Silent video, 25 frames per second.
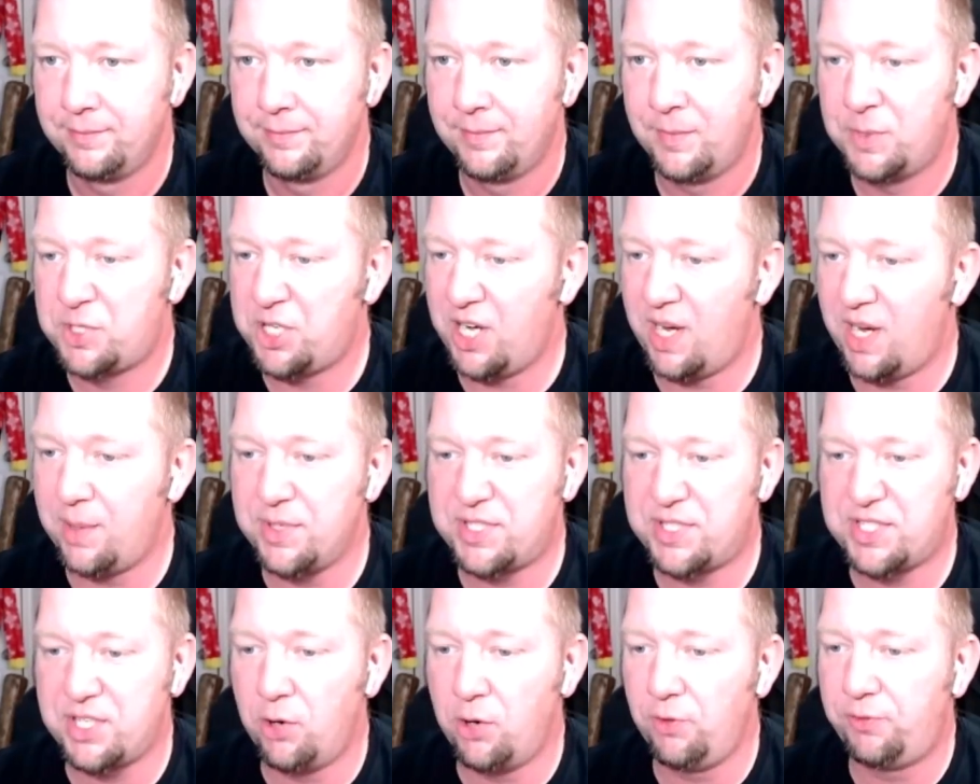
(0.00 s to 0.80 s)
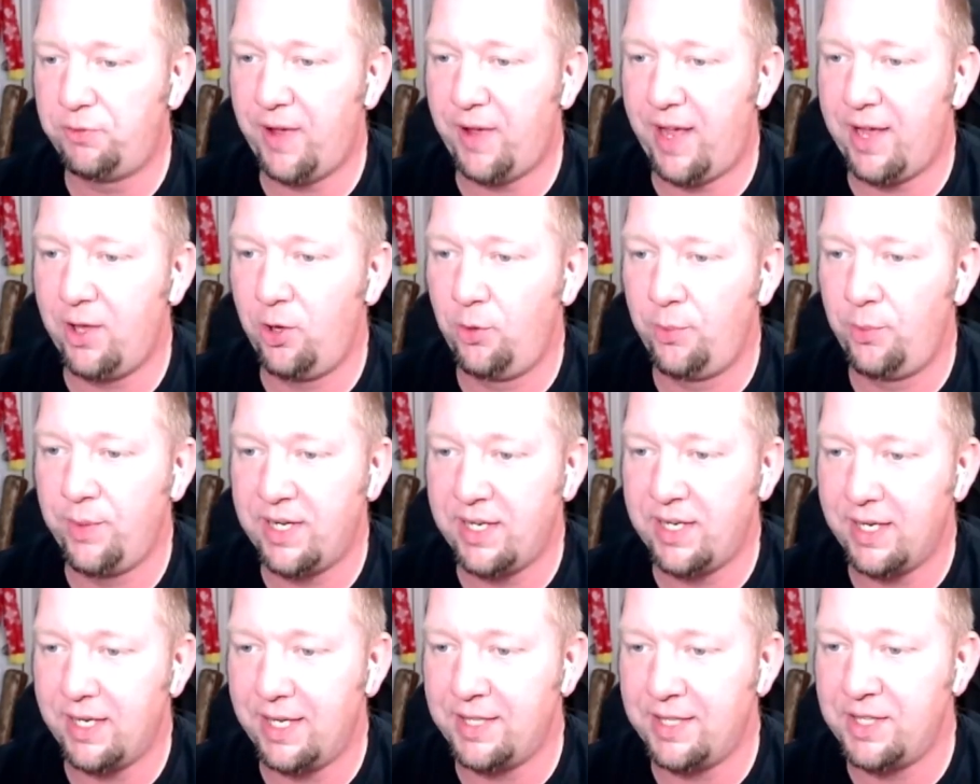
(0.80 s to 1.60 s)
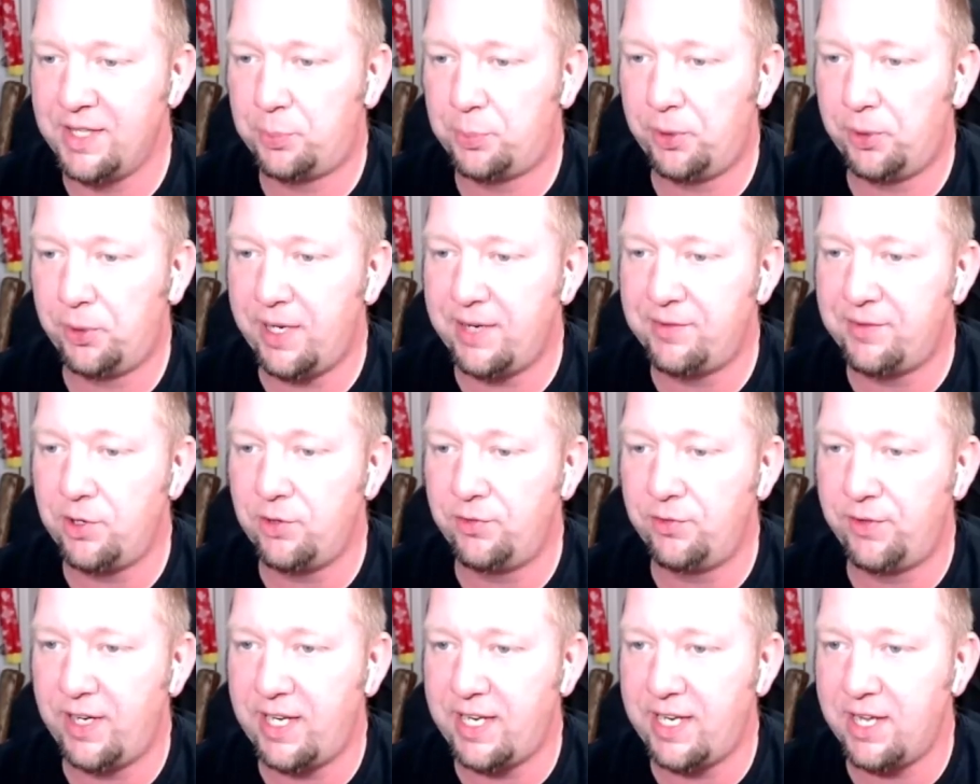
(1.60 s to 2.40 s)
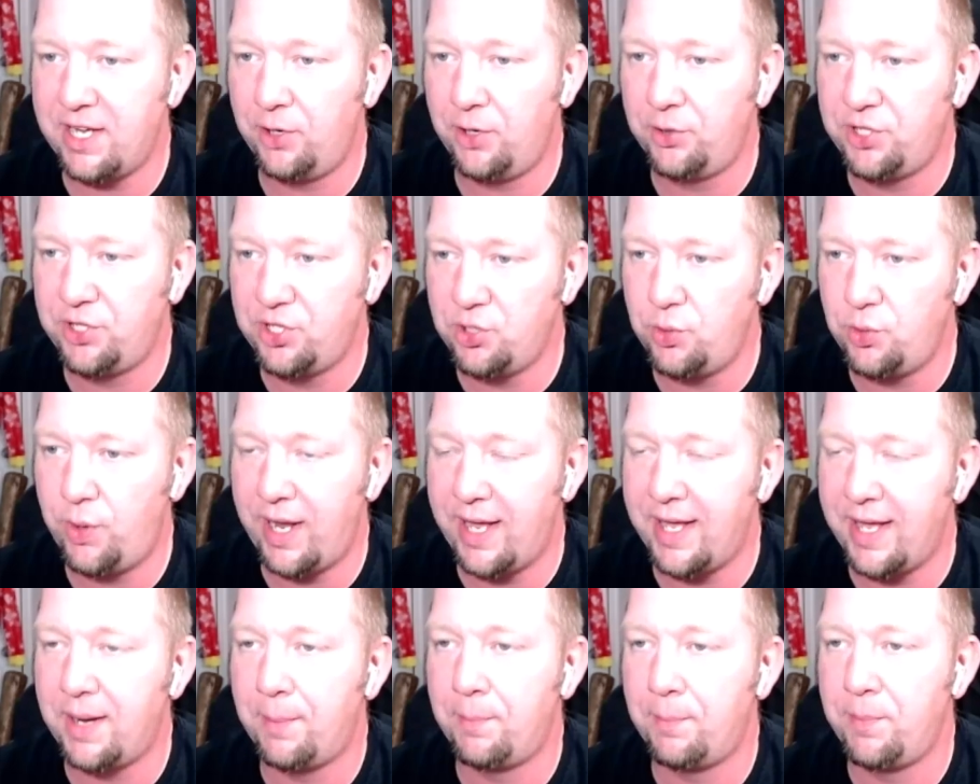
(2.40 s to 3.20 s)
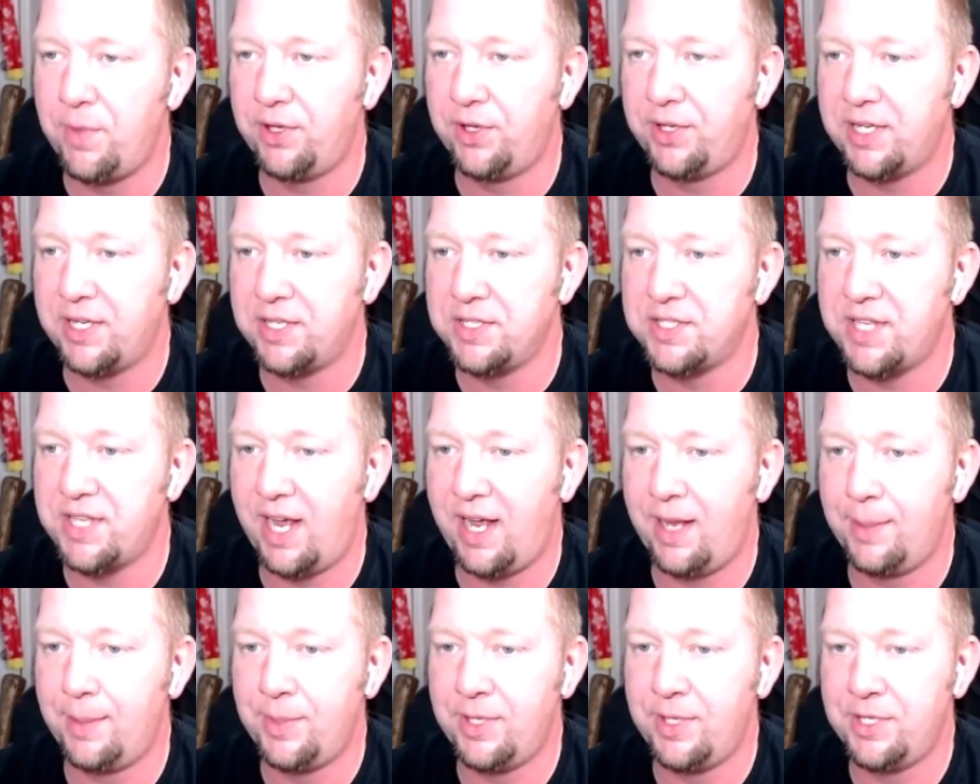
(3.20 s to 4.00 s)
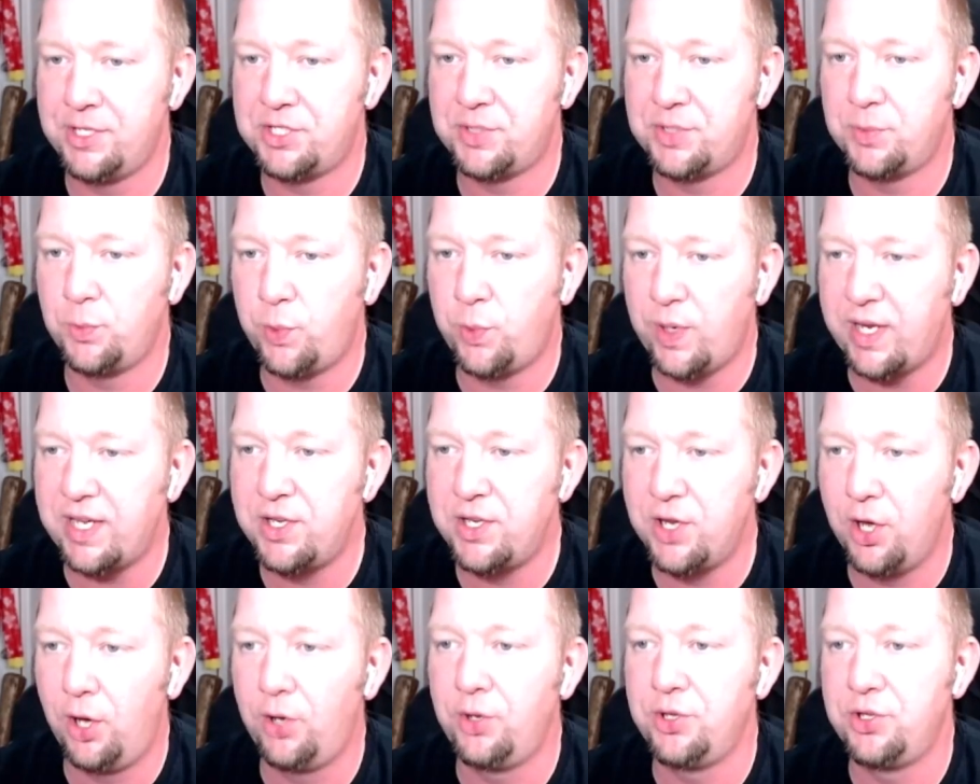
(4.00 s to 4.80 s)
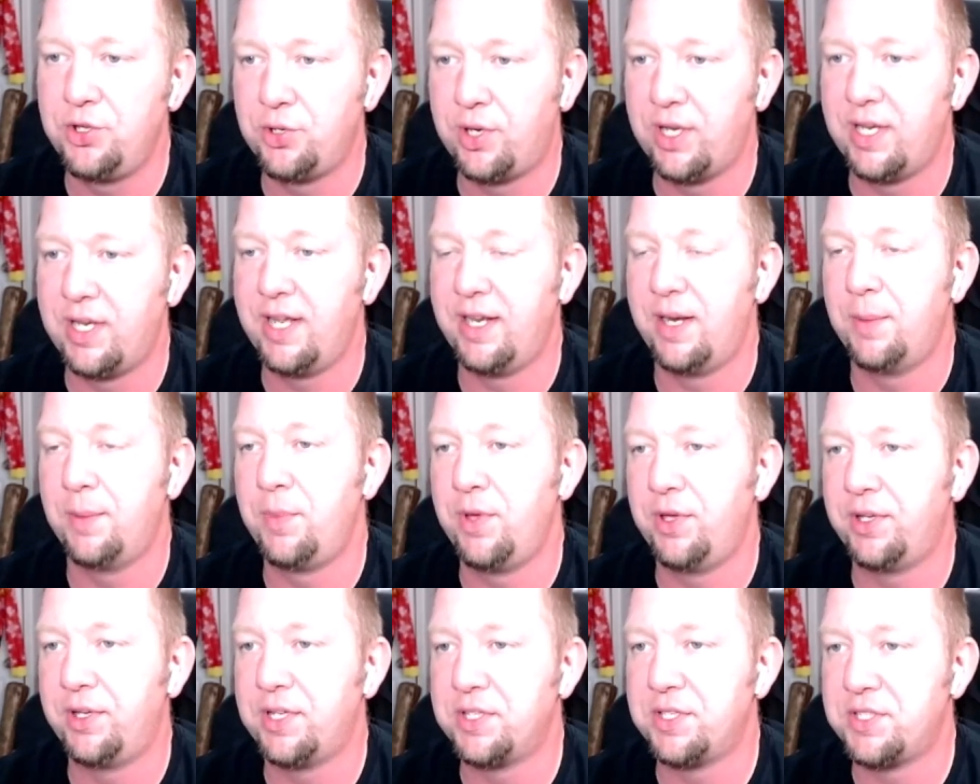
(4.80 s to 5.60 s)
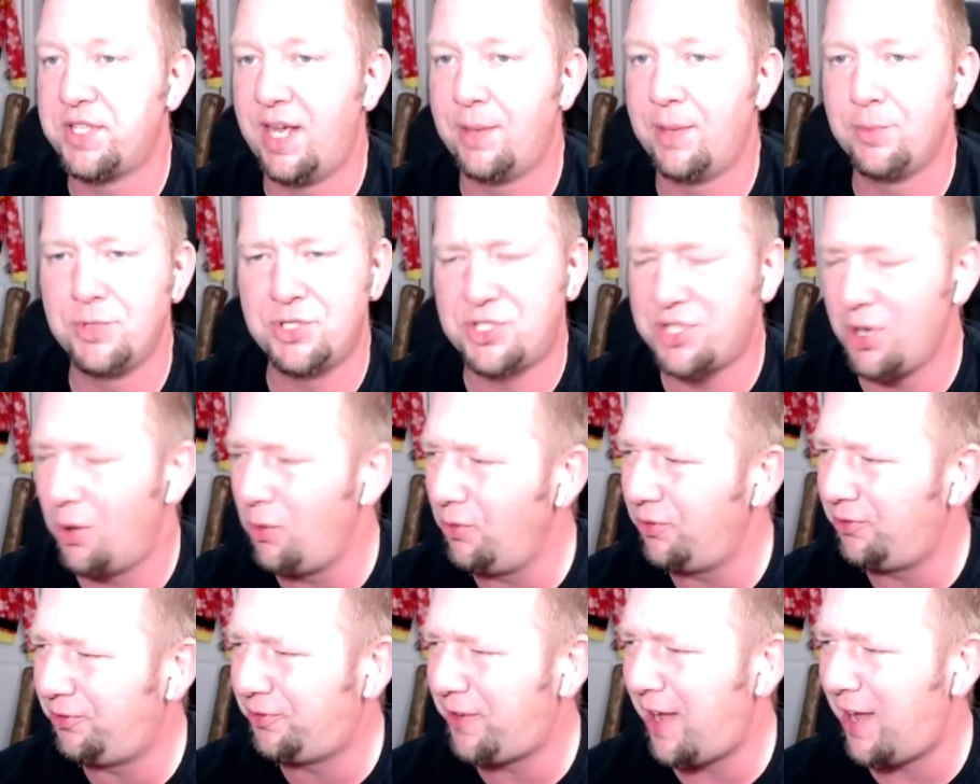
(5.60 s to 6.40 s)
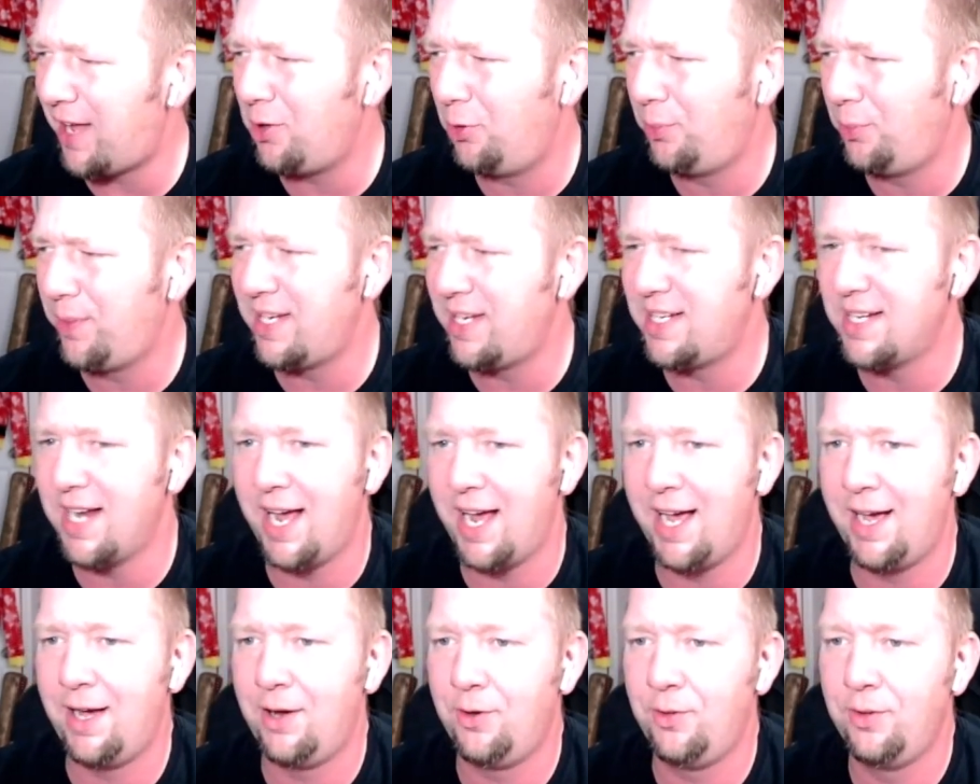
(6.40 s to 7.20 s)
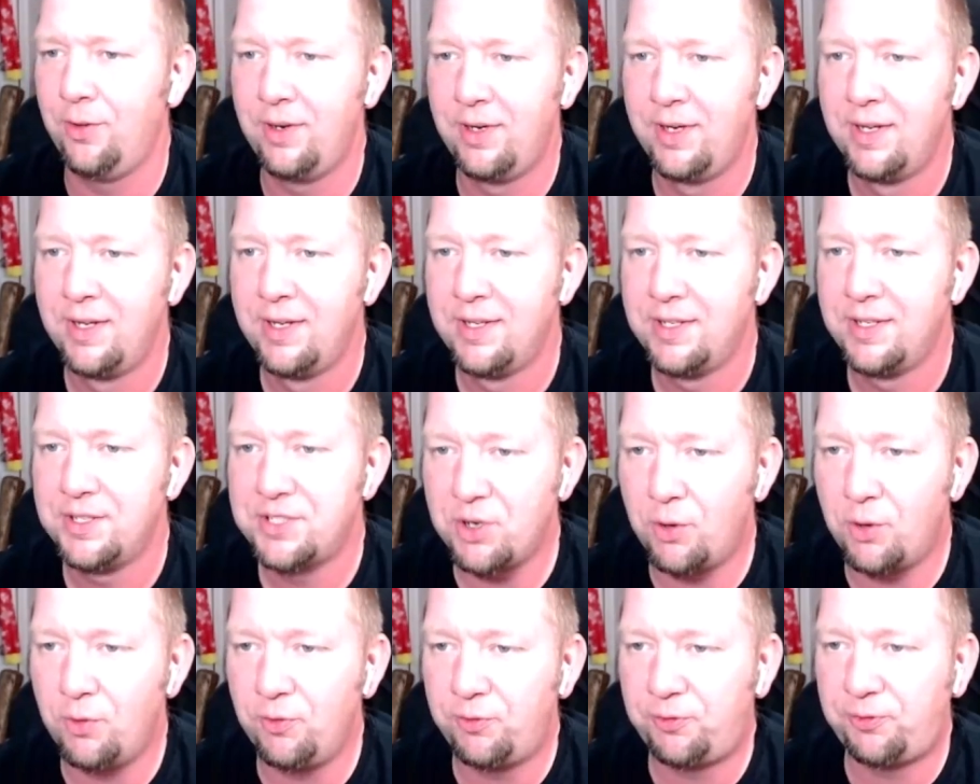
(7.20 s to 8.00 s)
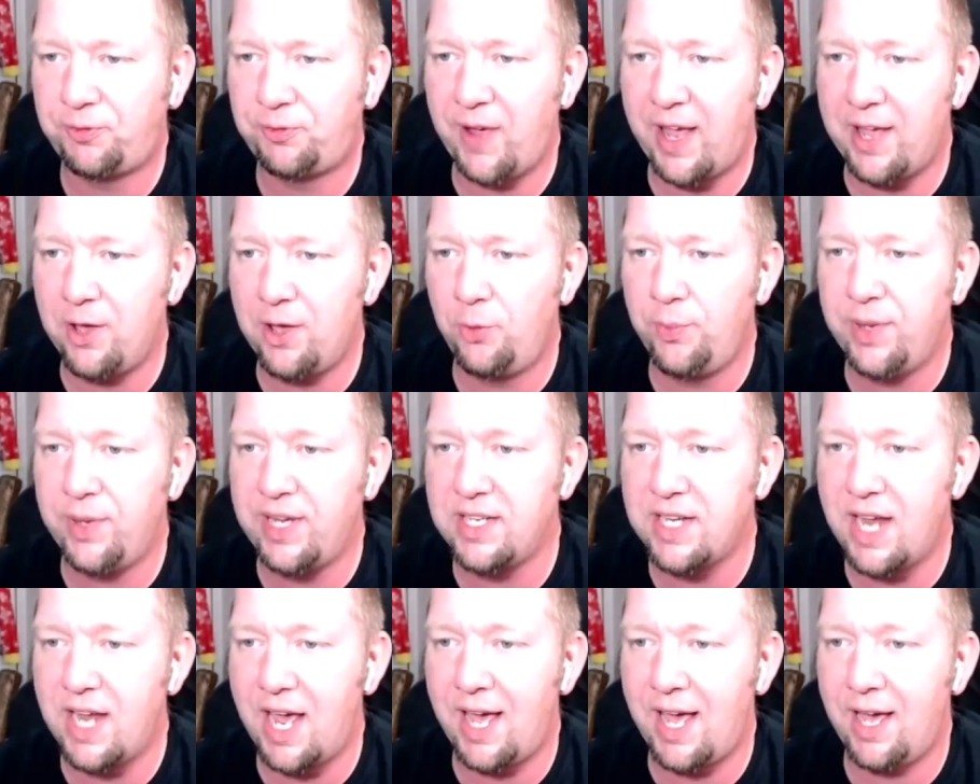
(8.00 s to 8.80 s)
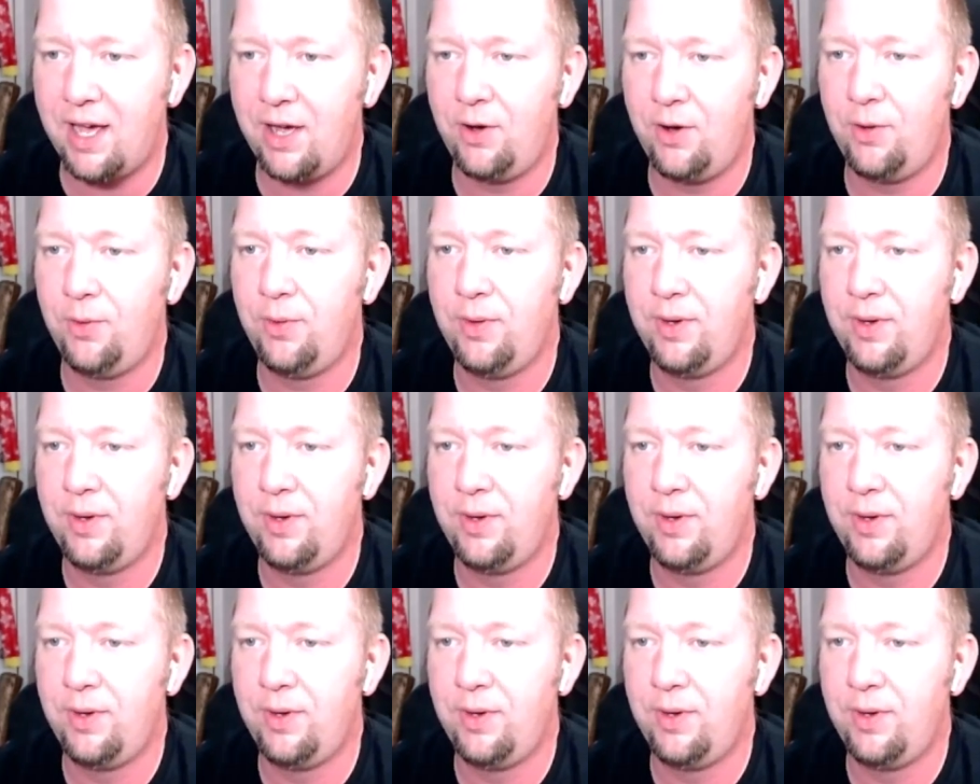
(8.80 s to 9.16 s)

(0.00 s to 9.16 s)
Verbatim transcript: Sheamus, don't fail me. In the preview video, you hit a million damage. We know you can hit a million damage. Don't fail me now. Don't fail me now.